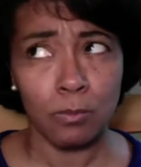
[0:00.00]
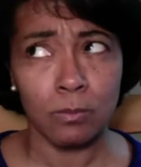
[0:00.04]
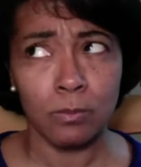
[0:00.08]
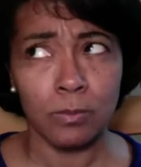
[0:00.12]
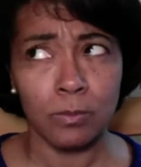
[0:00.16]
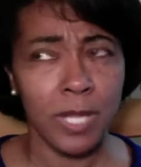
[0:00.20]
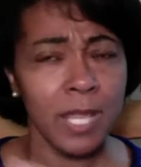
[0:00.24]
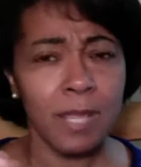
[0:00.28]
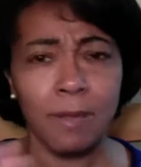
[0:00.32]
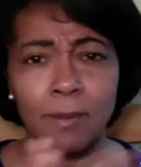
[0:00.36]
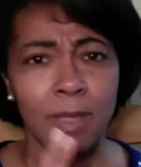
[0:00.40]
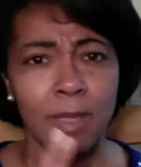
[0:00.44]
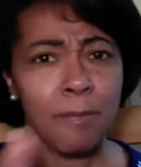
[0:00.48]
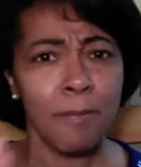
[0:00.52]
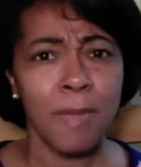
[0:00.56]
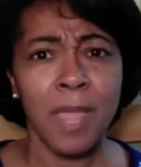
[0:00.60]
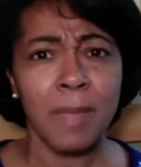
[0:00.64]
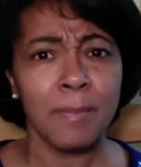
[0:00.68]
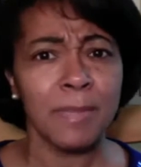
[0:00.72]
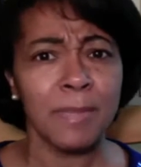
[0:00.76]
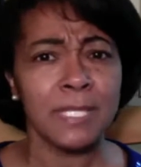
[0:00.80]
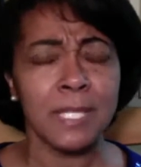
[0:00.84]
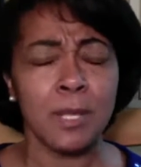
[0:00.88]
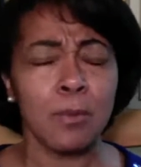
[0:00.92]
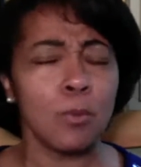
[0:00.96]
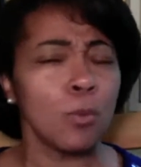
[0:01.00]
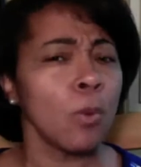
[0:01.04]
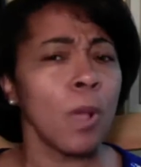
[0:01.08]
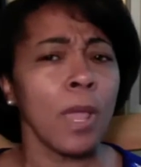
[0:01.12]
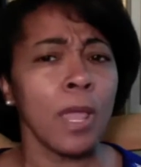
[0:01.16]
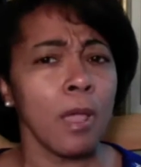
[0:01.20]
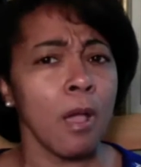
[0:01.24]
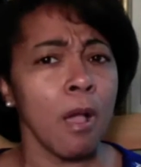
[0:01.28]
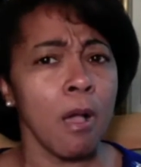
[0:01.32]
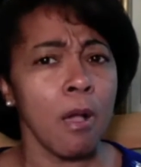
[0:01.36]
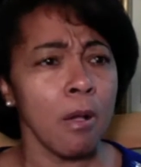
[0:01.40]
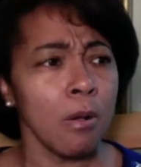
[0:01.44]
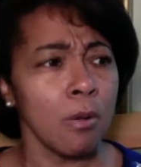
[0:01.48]
it made me say, wait,
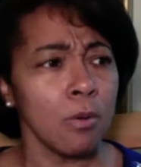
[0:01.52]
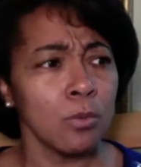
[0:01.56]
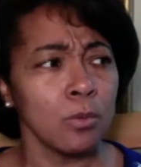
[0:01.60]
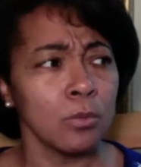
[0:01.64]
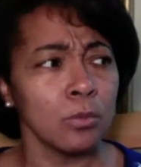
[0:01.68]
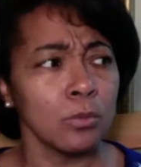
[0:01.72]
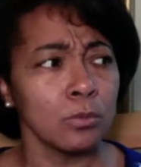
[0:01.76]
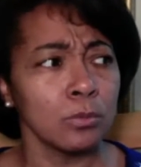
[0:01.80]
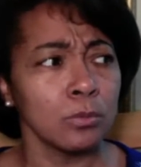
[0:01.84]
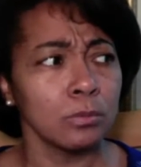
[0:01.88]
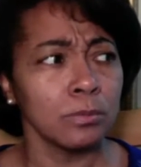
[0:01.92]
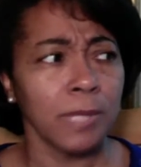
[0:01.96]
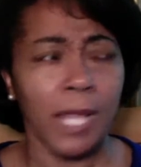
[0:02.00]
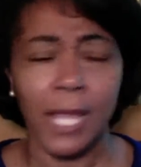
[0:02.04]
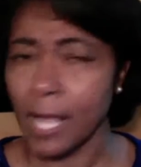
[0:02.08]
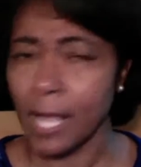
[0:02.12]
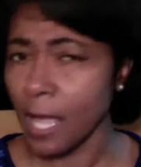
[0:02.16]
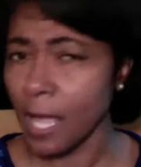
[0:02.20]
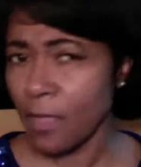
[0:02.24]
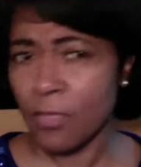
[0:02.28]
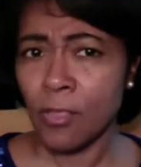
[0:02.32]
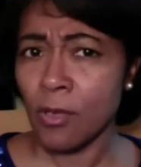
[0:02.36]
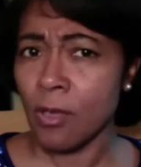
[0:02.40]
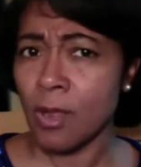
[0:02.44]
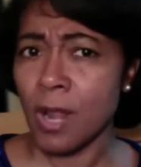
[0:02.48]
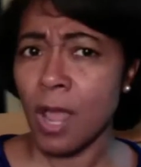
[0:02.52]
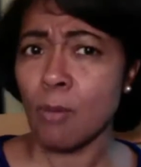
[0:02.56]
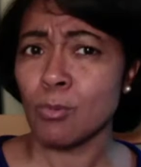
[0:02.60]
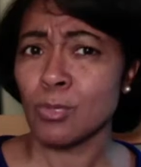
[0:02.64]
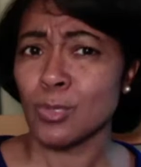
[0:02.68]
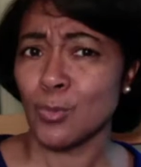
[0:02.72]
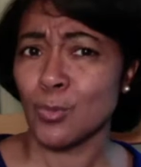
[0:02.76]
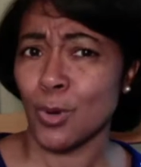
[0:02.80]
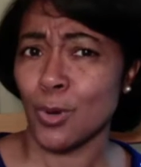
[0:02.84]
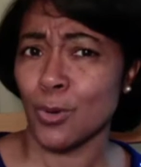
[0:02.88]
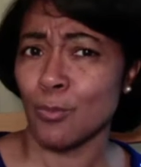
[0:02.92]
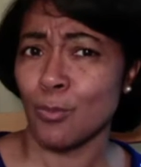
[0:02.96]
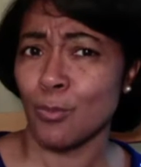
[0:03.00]
hold, like I thought I was
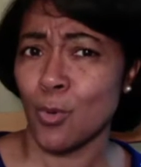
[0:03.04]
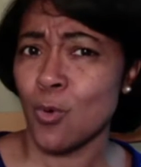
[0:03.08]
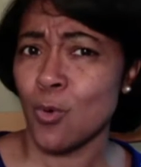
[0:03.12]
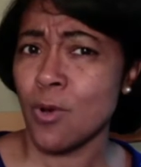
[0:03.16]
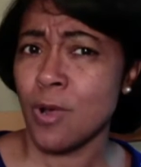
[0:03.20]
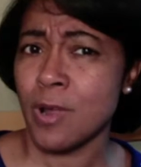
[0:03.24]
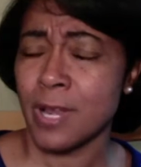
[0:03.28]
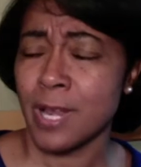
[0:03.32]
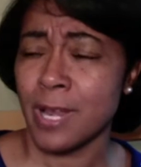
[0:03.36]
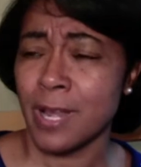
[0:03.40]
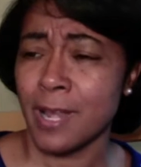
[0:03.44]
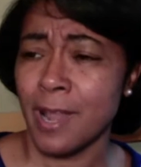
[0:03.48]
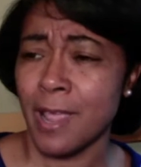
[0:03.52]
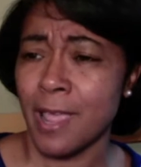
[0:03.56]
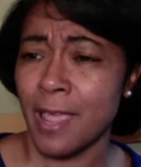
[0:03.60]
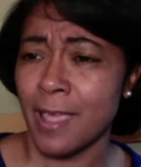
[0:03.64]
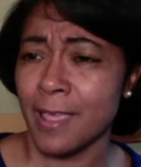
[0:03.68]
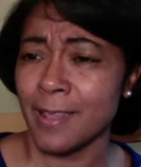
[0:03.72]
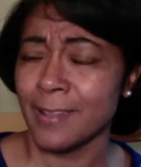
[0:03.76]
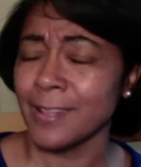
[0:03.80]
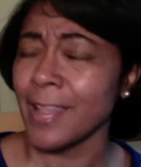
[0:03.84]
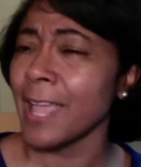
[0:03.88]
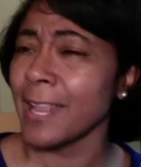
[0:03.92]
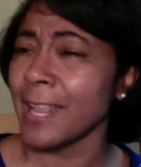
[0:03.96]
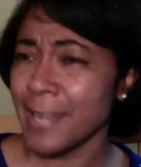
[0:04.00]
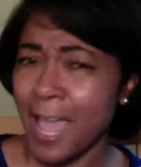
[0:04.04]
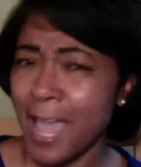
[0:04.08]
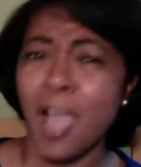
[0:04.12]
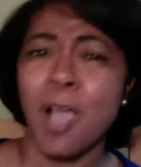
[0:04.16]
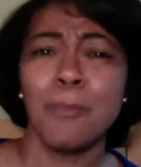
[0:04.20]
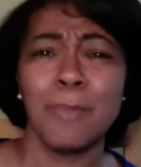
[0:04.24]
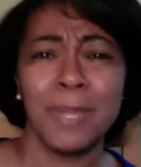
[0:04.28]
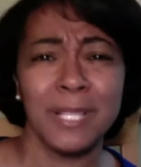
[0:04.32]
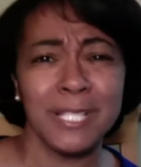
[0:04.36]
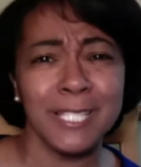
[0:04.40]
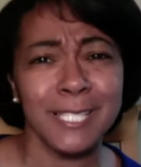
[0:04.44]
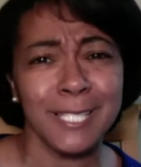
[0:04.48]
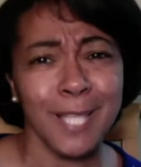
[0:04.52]
worth more than that. Like now I'm
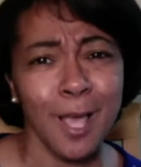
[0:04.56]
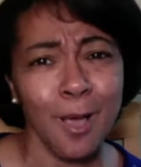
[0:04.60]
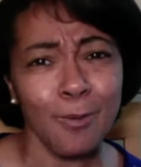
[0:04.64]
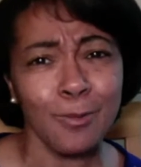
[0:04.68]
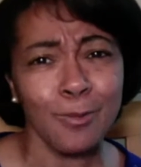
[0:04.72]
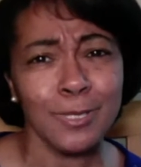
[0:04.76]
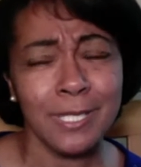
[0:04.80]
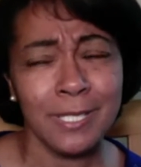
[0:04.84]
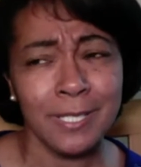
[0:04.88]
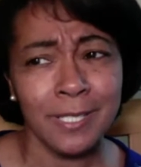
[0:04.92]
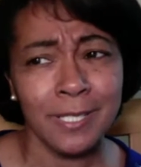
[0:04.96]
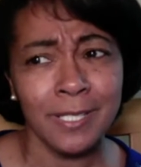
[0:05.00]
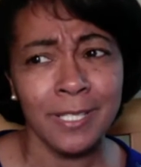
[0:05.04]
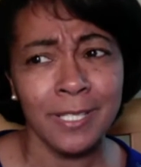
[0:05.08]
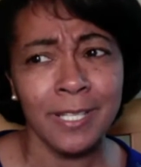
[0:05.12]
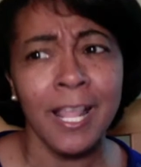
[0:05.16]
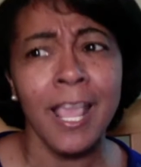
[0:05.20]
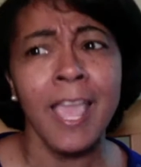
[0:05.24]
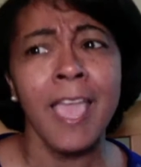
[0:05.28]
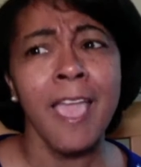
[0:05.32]
insulted.